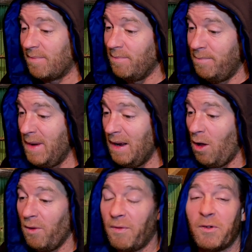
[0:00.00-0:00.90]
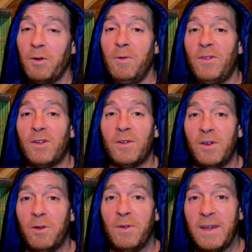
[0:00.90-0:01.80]
mill on through to
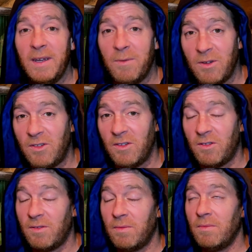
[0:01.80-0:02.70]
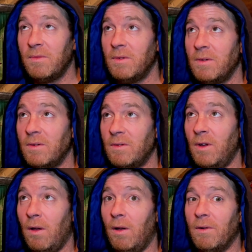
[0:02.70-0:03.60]
New Year which is
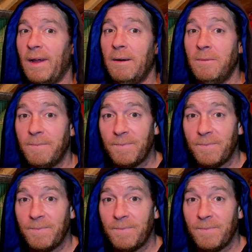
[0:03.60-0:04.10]
not long now